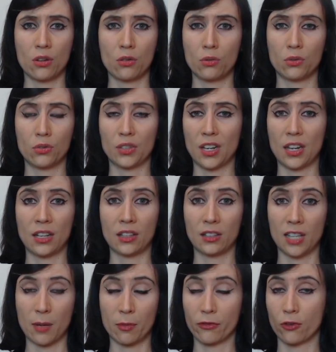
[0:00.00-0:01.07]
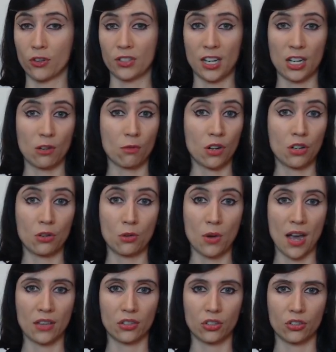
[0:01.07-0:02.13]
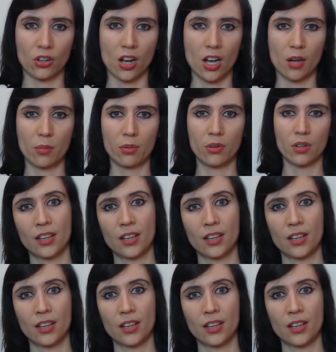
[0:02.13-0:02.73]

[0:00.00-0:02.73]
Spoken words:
who's in the labor force, anyone who has a job.